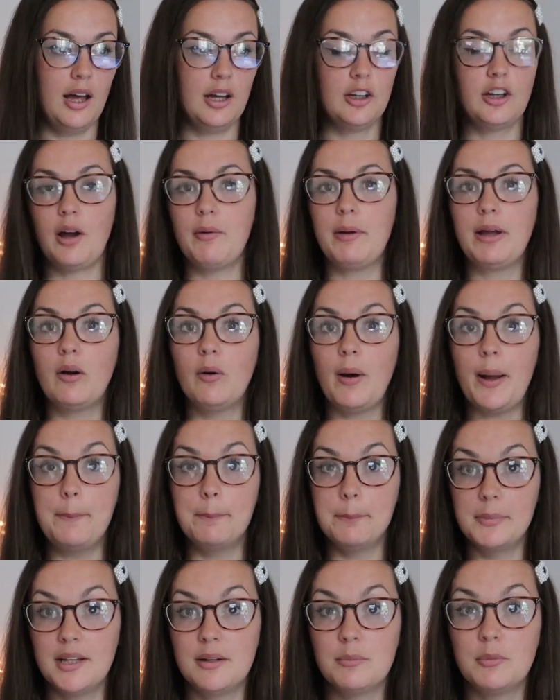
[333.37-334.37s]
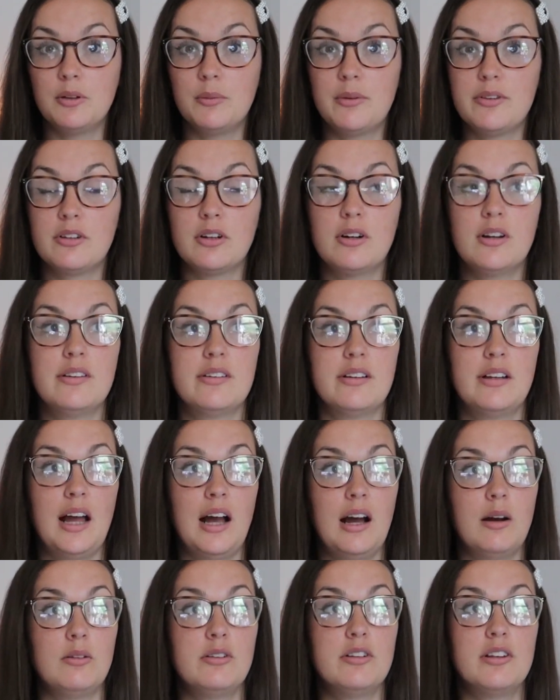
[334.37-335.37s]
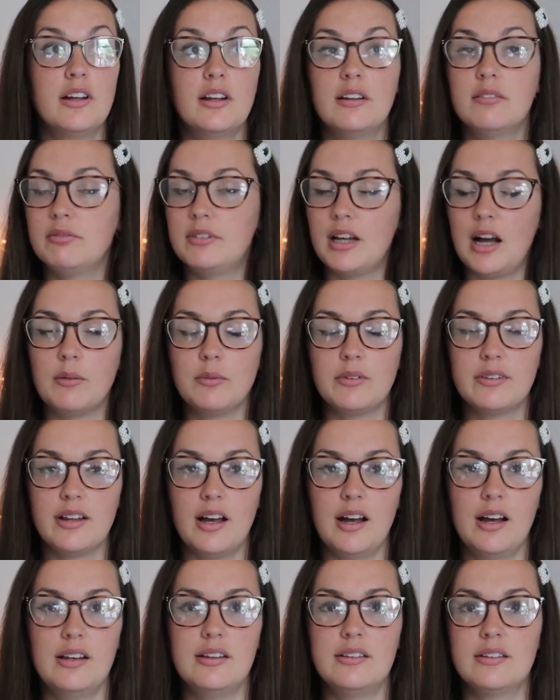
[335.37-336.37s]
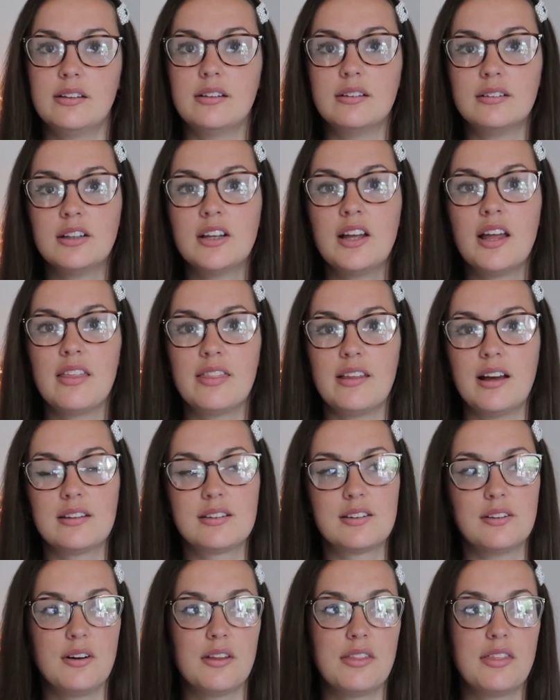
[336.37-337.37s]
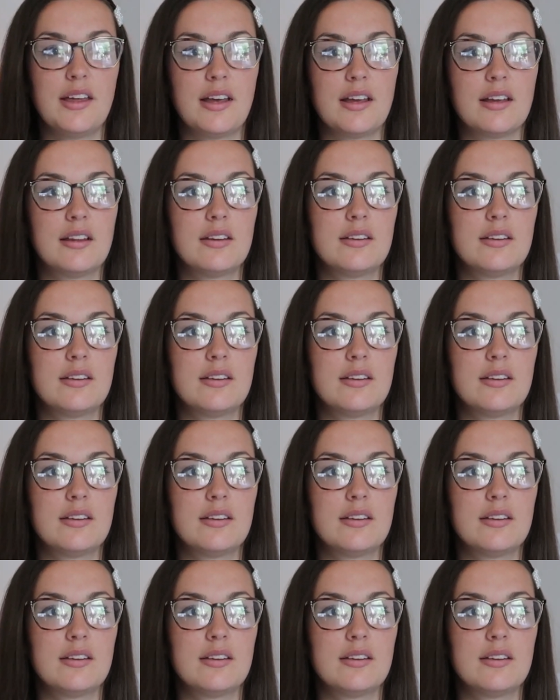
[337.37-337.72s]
going quite minimal with toys and how to downsize and that sort of thing.